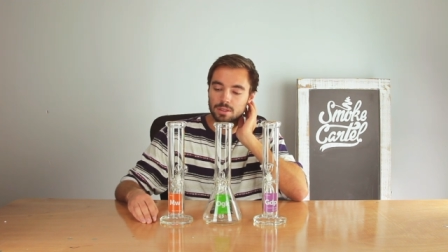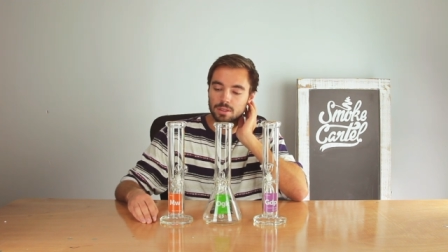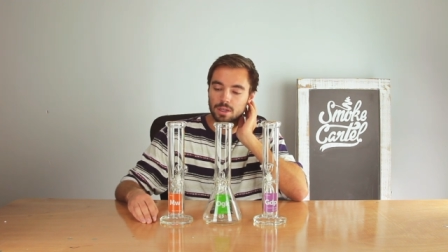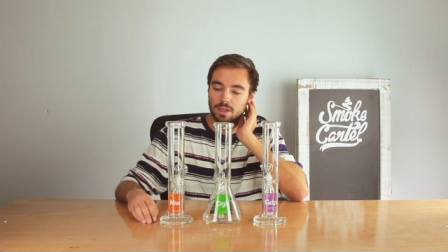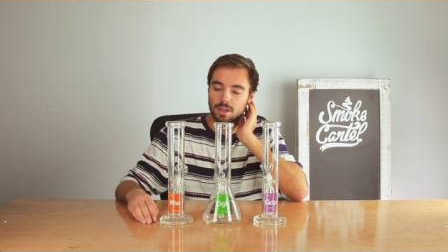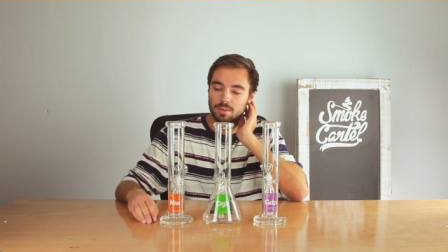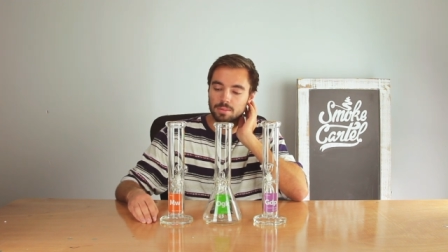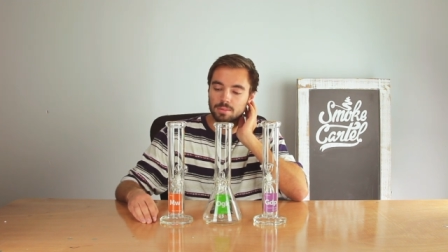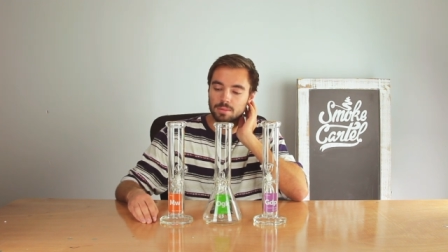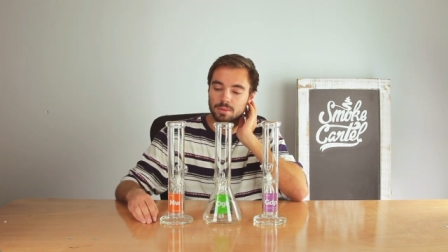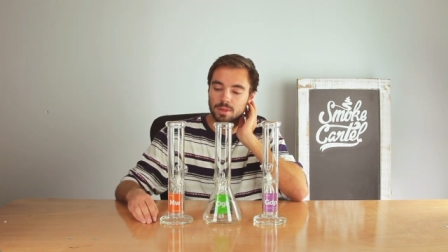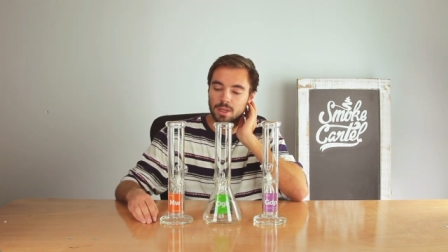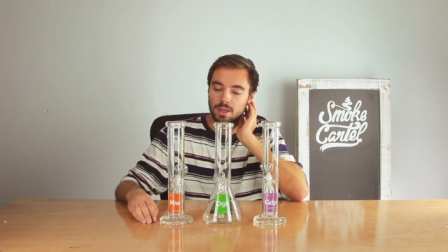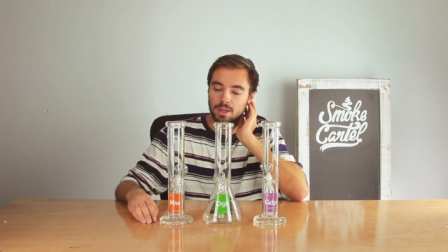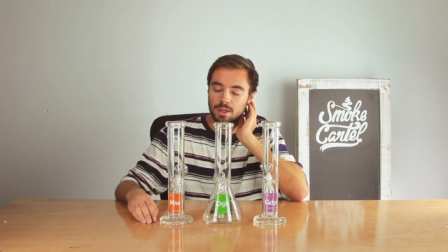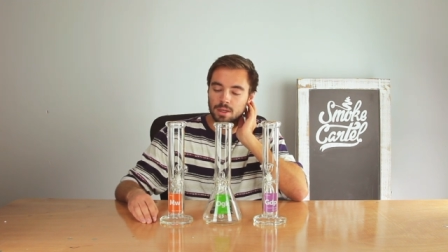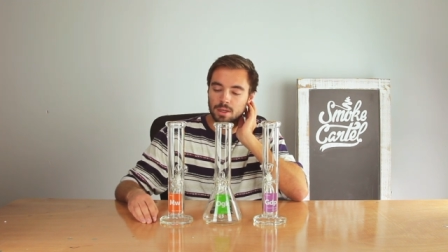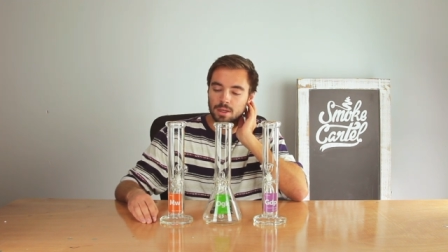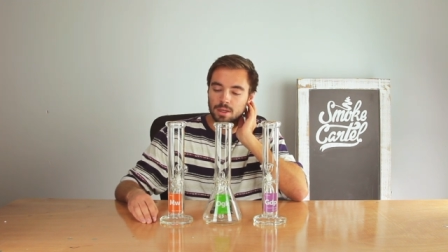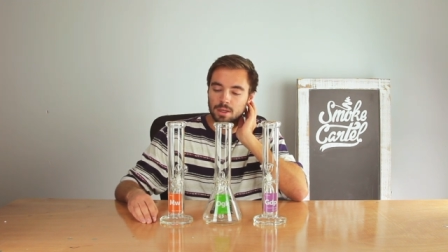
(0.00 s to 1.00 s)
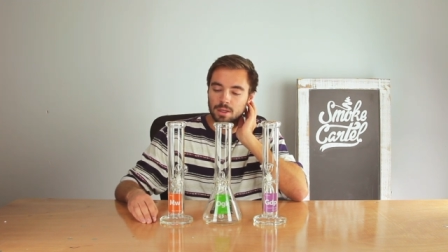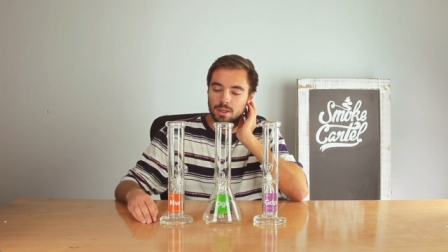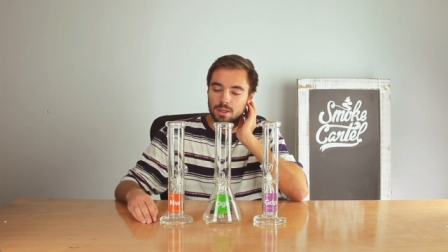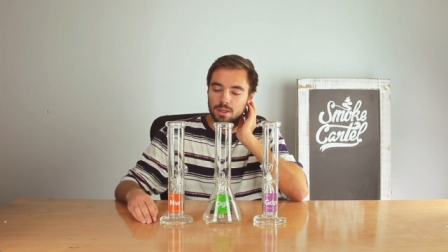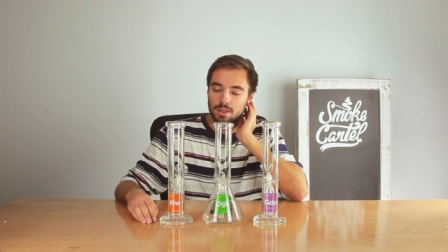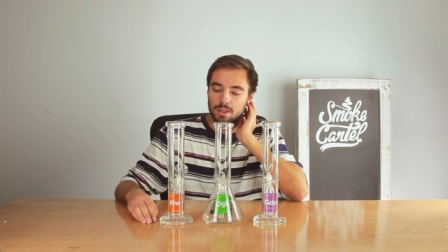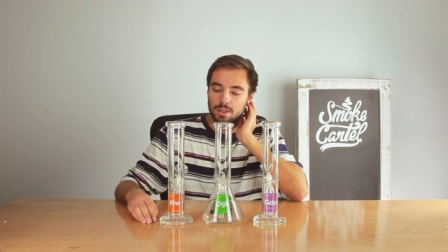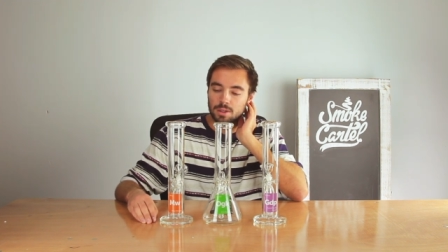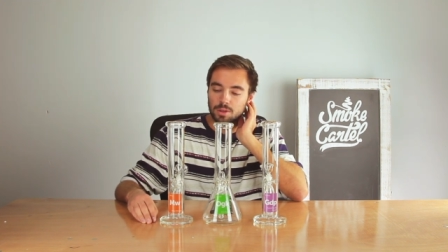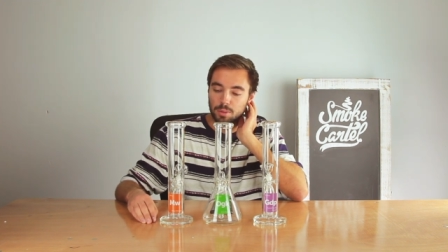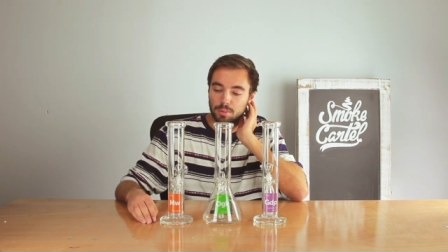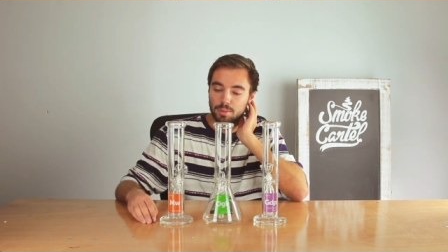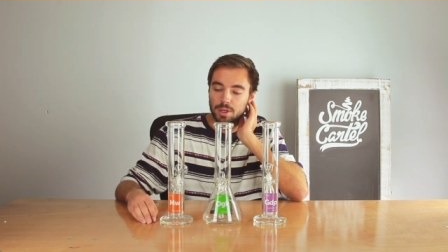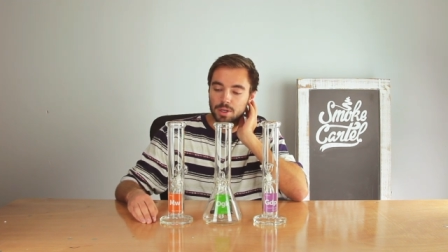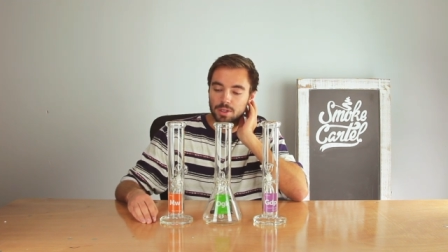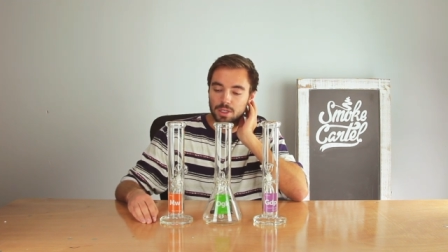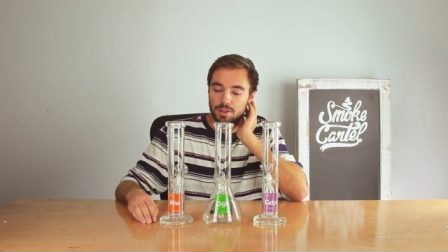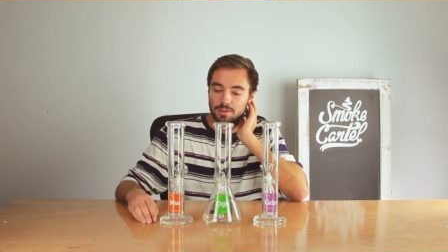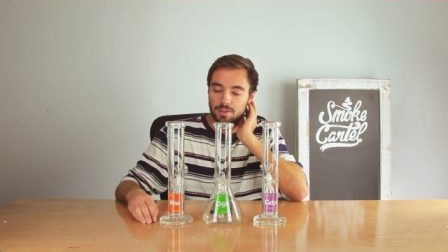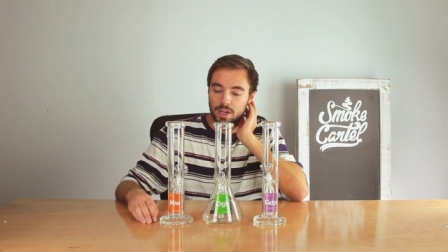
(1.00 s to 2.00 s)
Um, you can
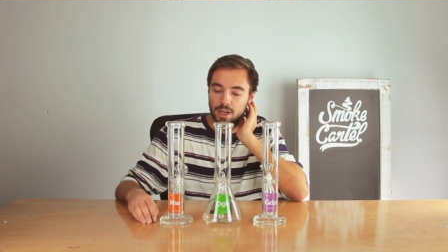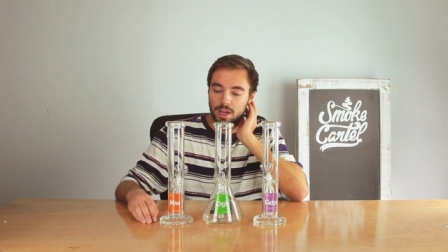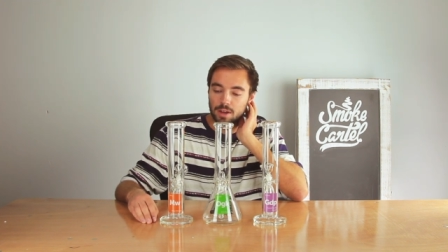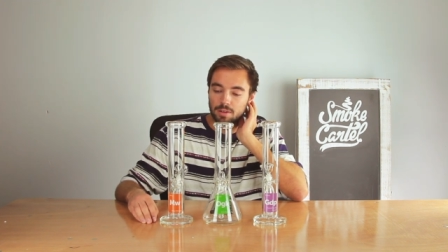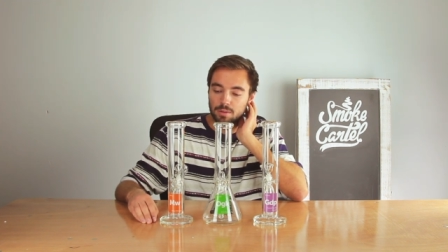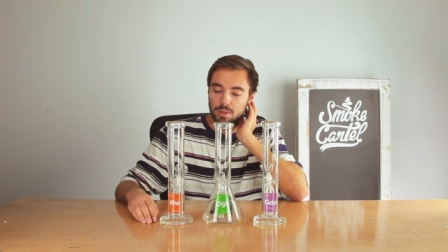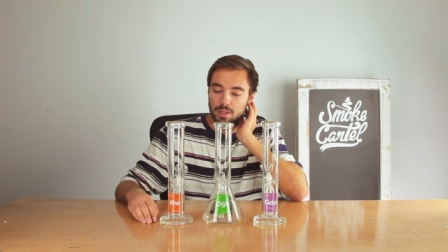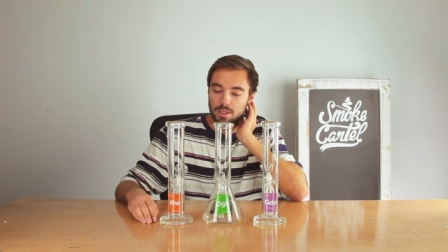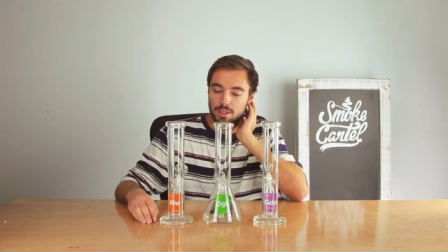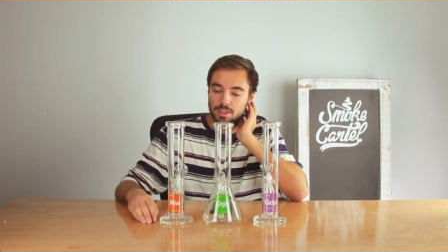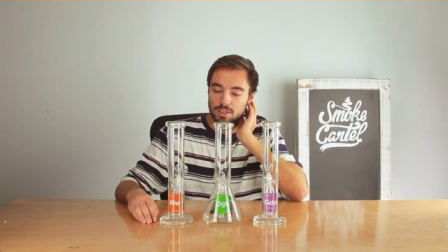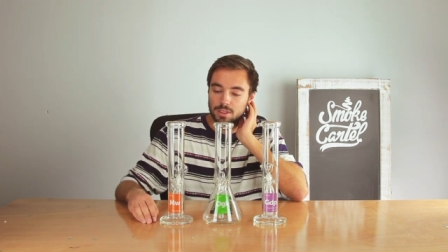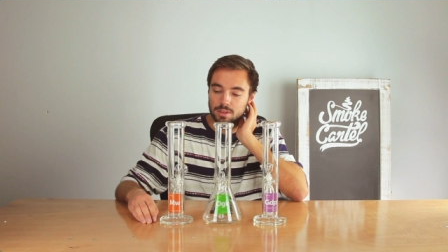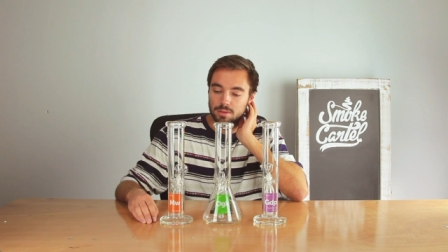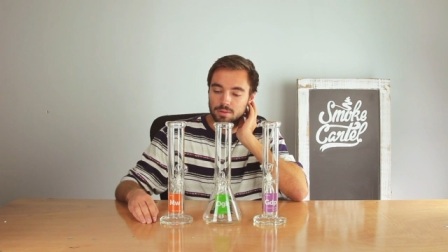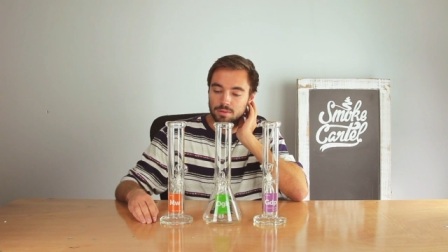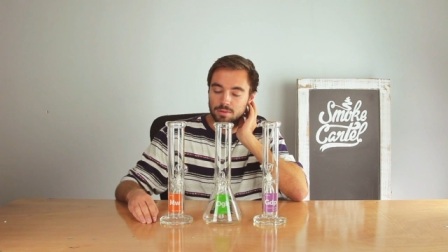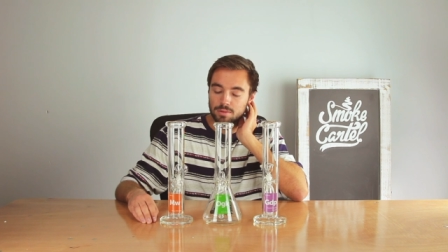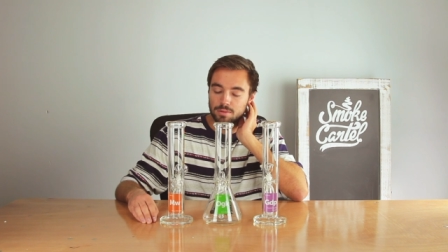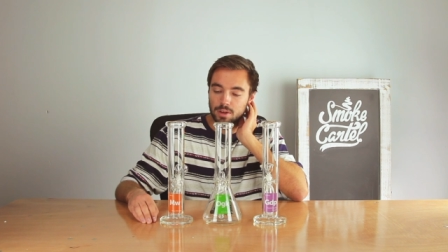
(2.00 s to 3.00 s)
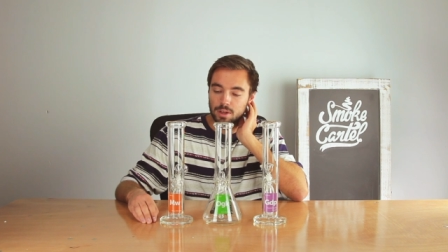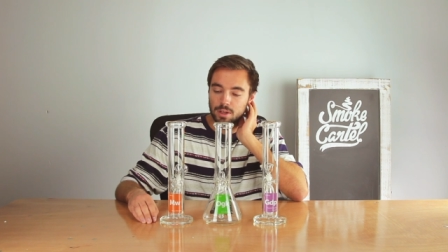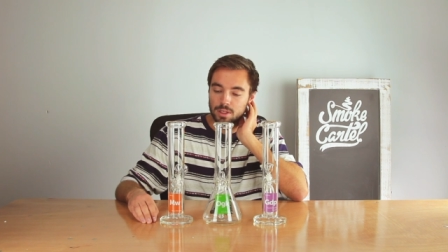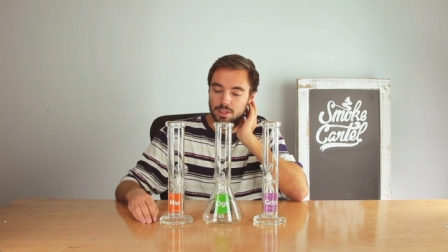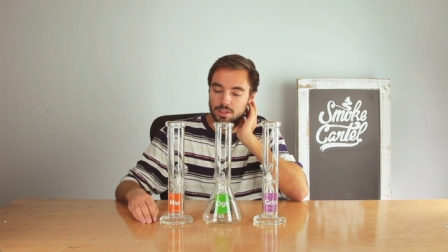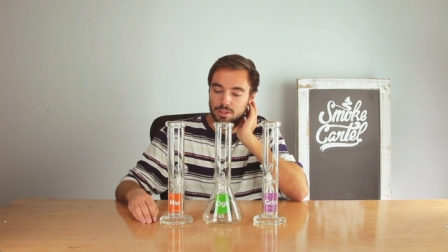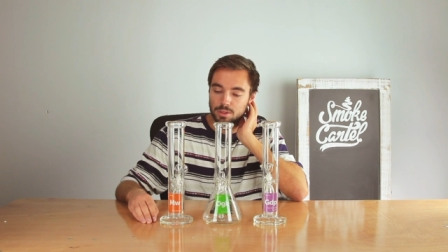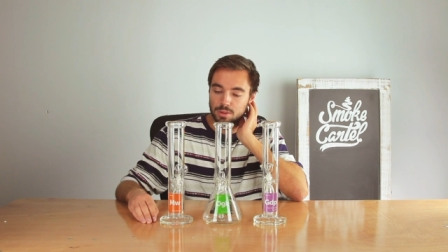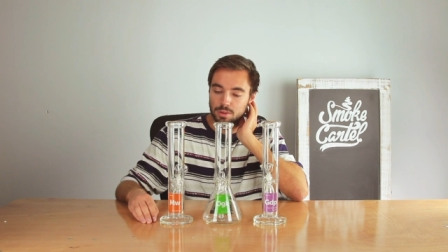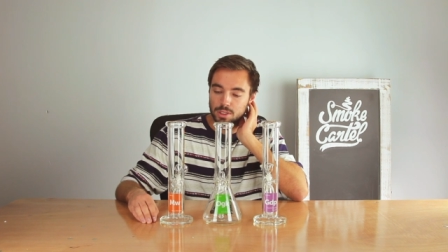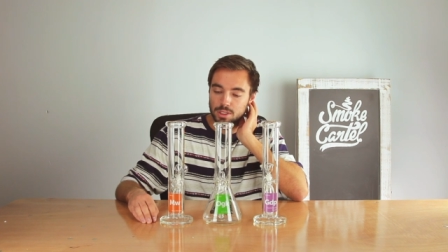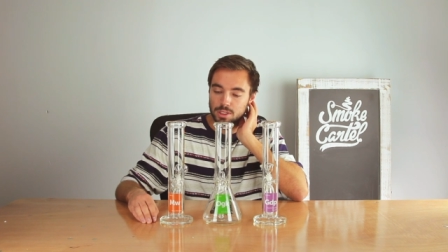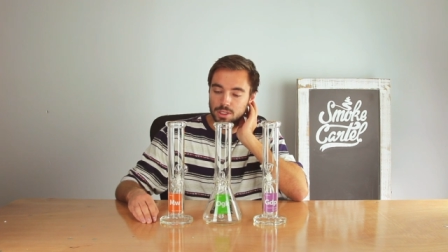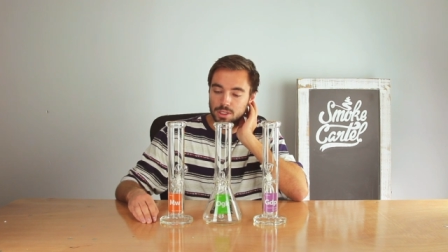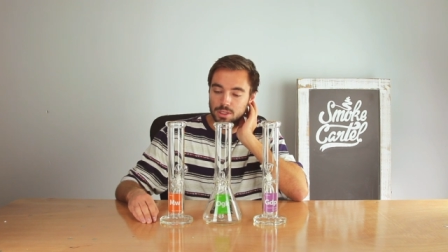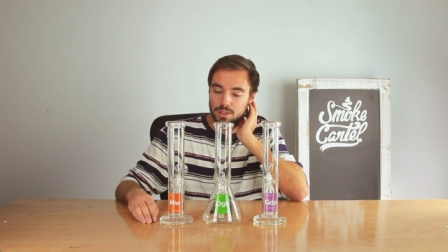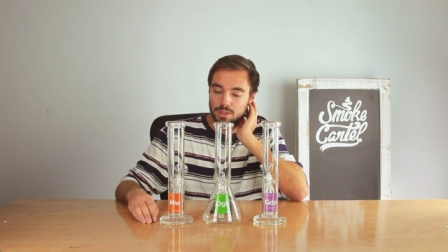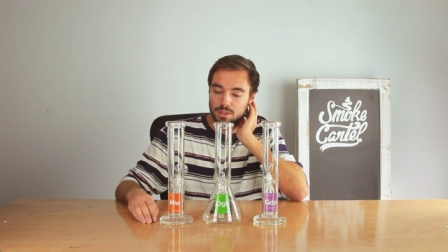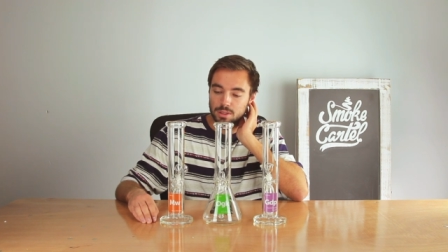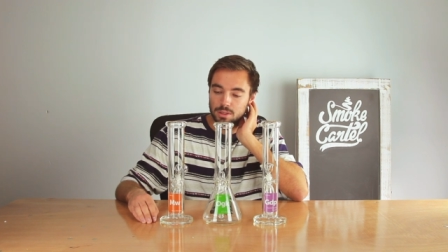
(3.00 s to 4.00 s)
barely even have one of these in, in
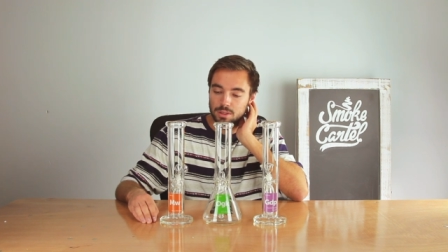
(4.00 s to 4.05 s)
Georgia.